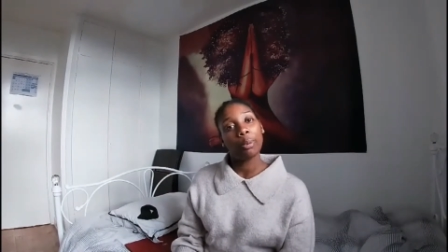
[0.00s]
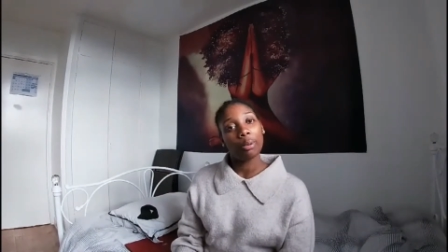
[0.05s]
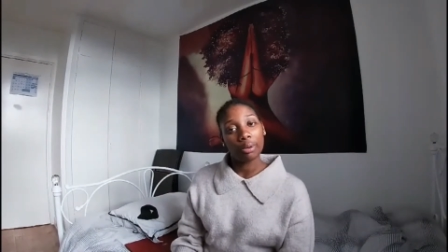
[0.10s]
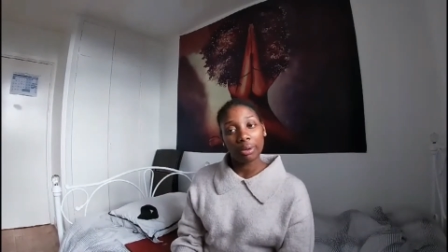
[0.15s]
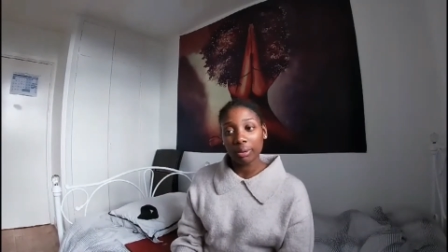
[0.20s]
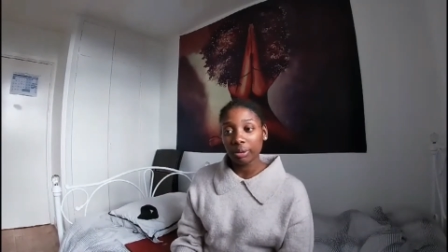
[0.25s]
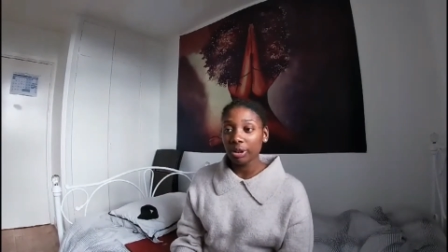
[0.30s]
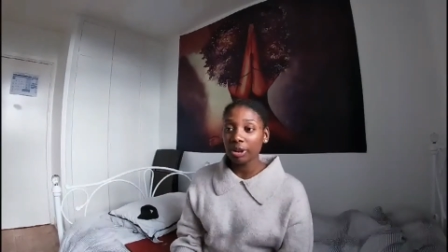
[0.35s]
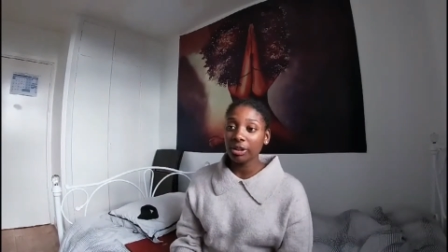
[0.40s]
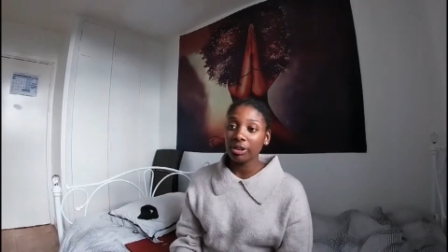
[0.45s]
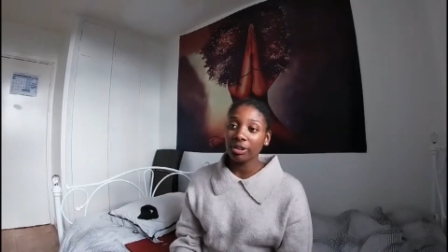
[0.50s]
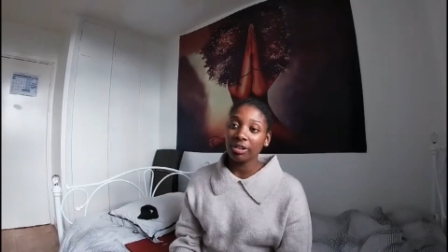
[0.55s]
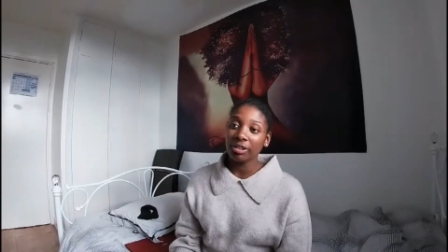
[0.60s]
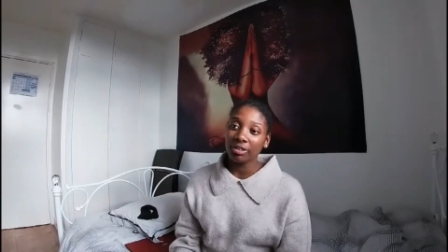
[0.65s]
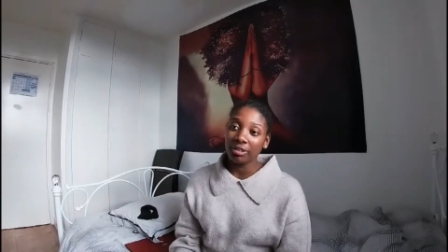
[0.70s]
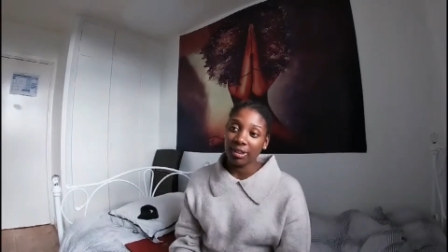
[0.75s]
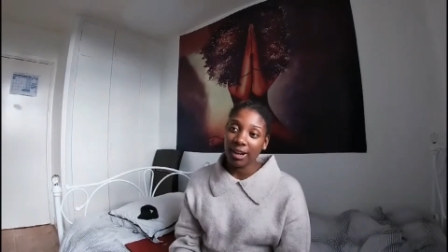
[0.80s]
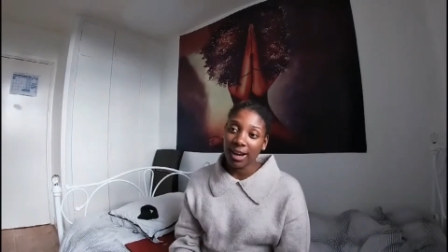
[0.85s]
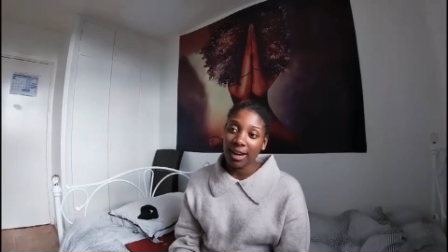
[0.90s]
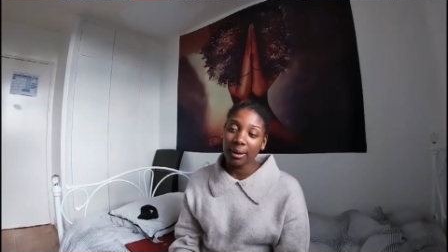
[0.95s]
poor
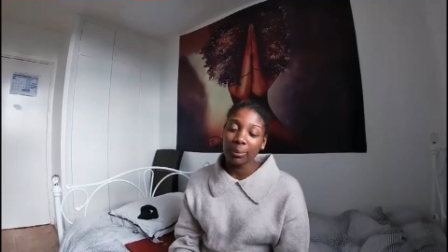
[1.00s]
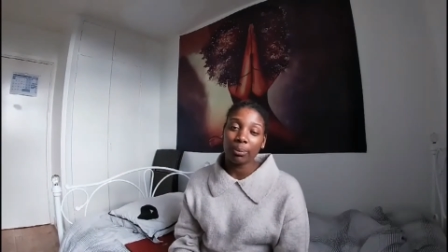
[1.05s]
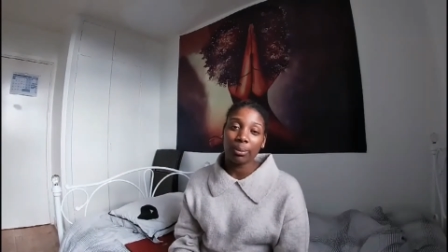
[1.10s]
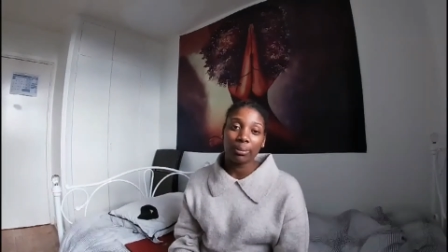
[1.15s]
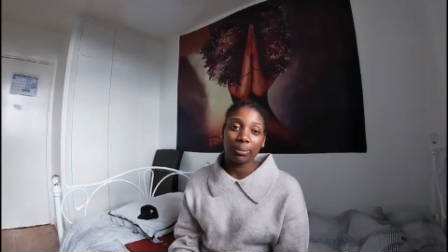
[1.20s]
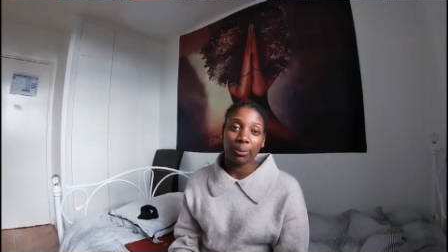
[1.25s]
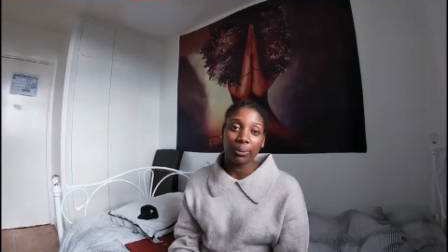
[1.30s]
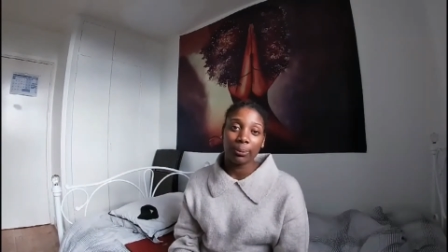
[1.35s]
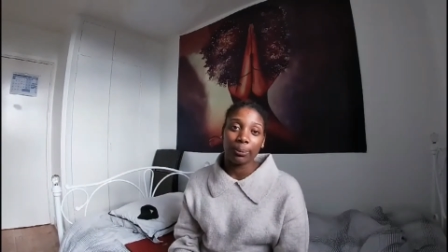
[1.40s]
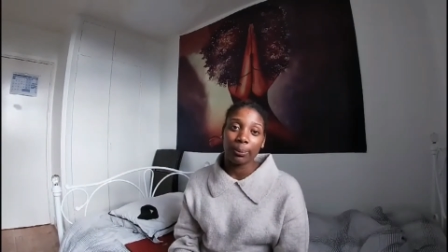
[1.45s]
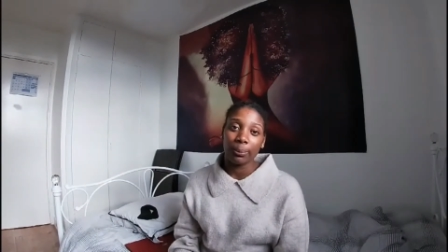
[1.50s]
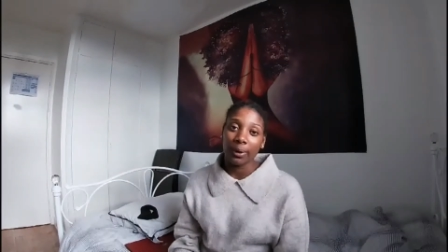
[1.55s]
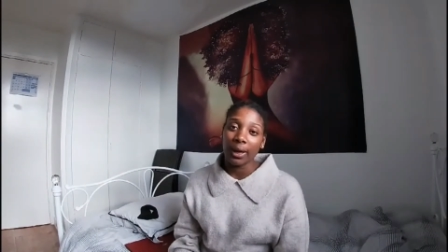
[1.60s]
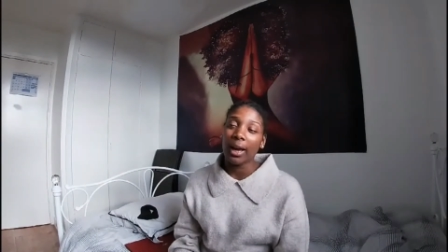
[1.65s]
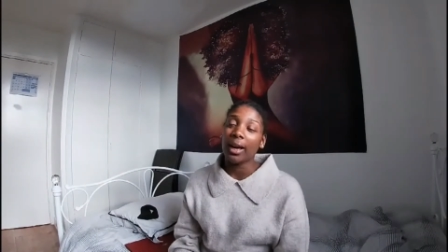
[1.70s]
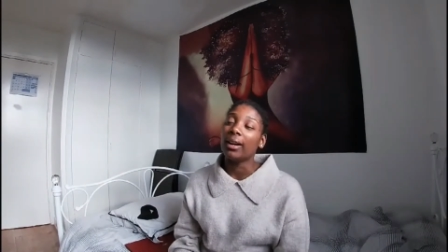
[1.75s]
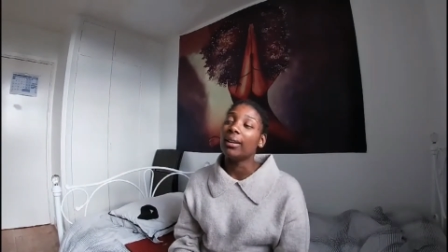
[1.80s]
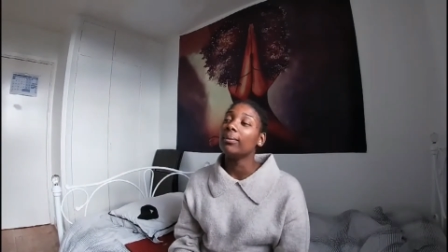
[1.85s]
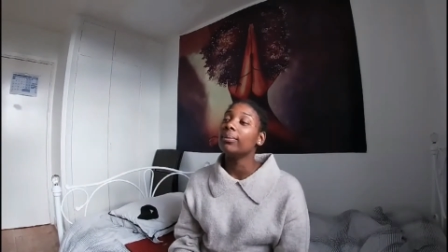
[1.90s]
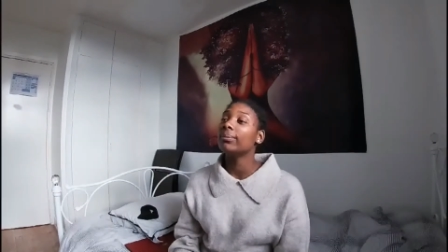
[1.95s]
Ukraine, blah, blah,
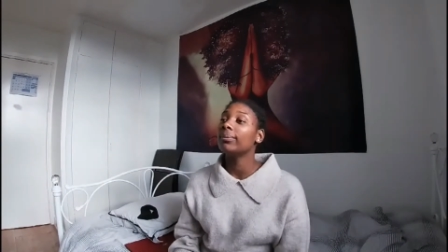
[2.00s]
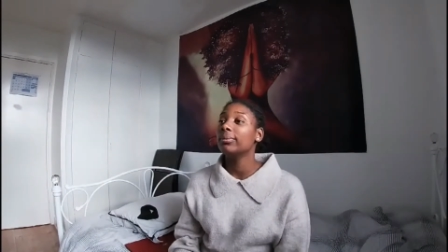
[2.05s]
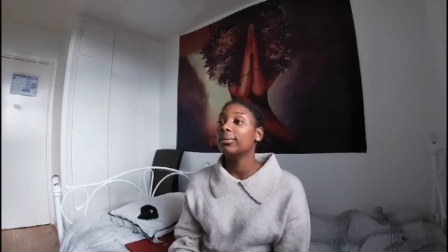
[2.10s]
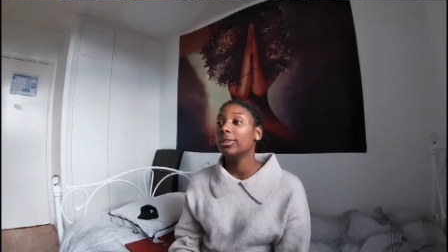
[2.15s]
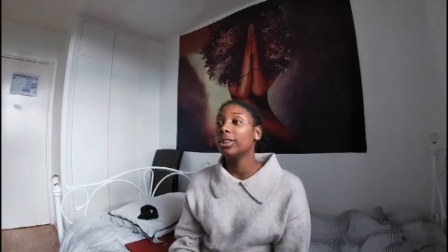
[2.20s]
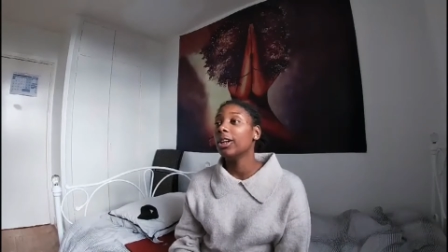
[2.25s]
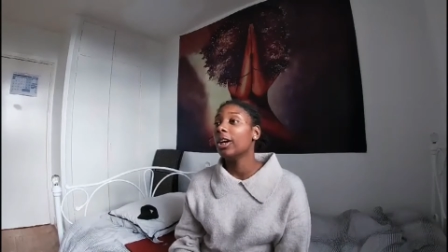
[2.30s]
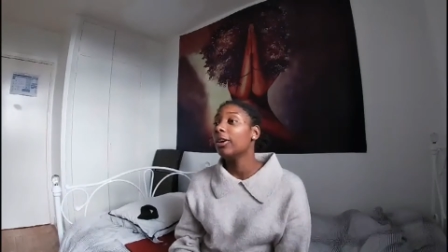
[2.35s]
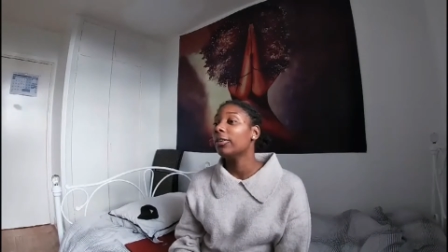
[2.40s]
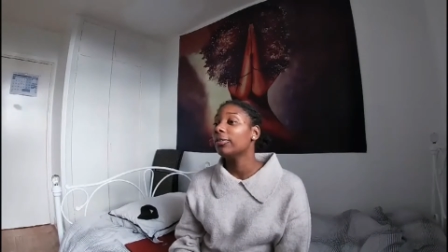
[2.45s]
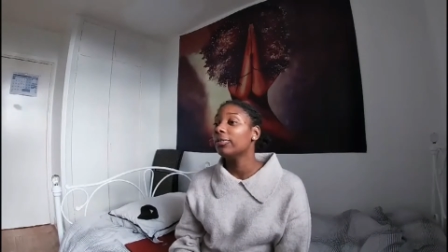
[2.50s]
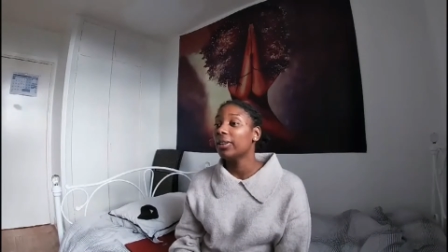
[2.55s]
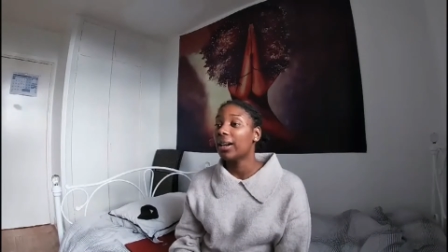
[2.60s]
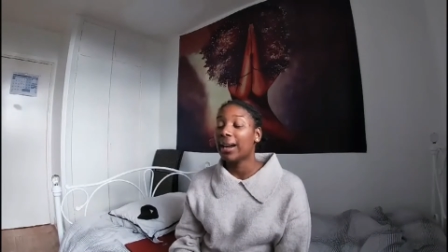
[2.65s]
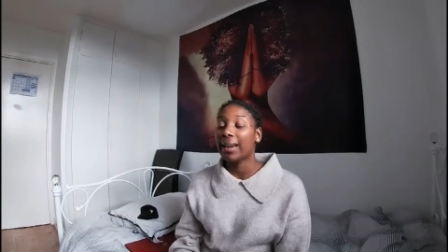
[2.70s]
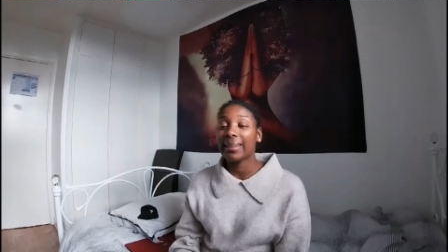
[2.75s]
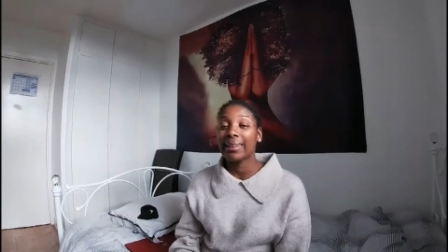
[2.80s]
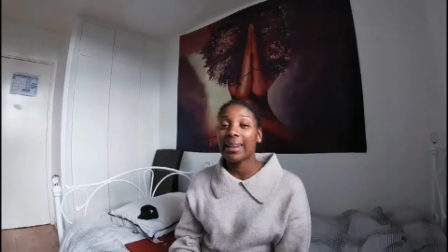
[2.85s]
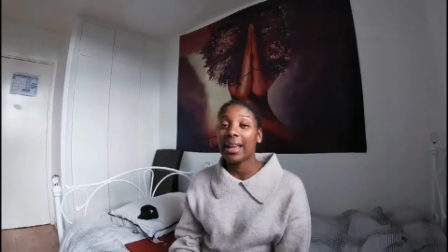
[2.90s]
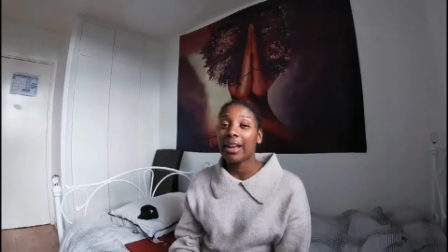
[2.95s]
blah.
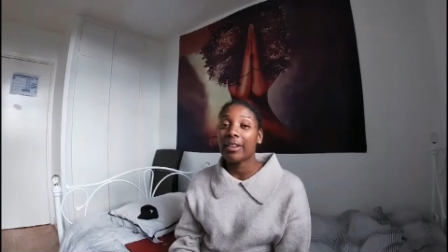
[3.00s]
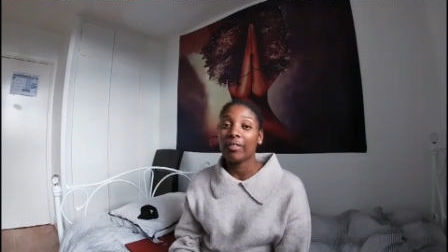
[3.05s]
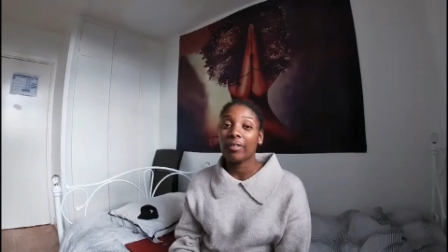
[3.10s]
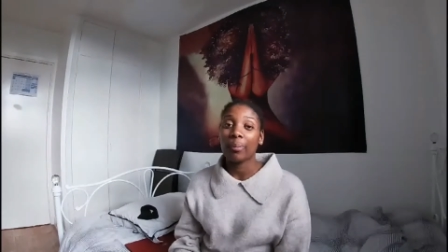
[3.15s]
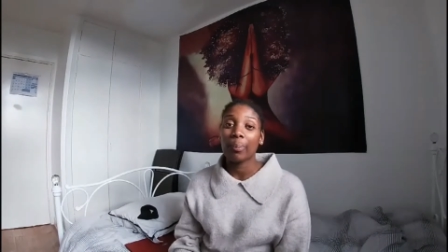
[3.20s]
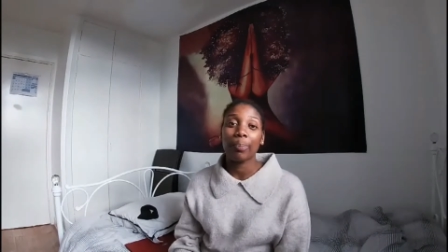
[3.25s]
Fair enough.